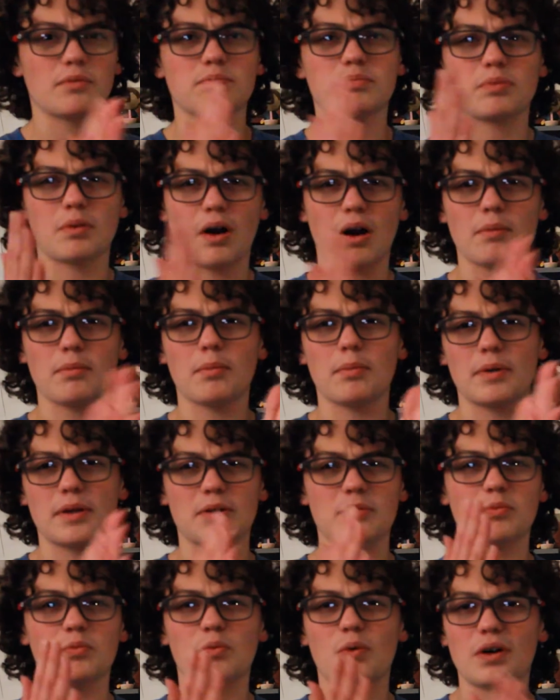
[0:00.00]

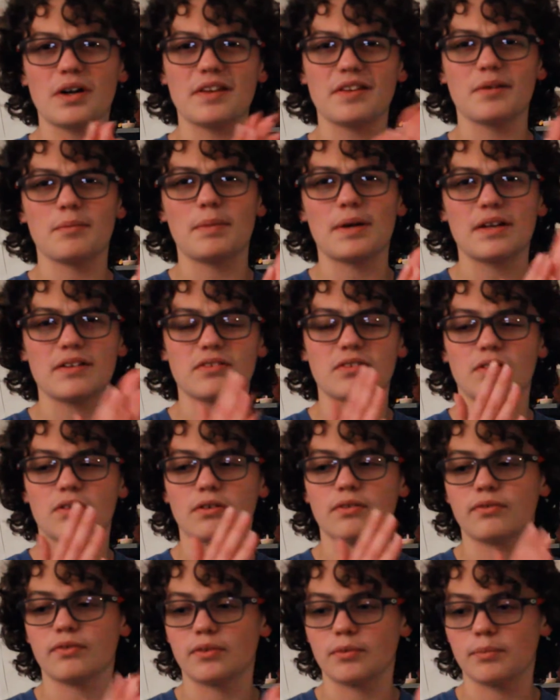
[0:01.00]
Probably one of the best
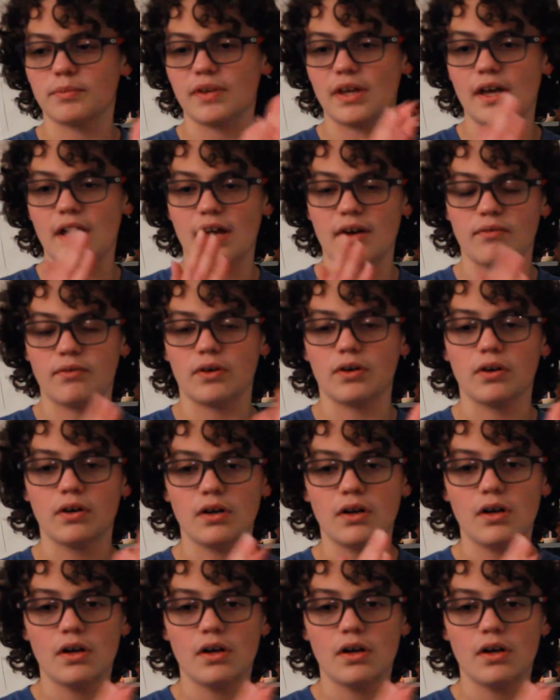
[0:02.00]
horror films ever.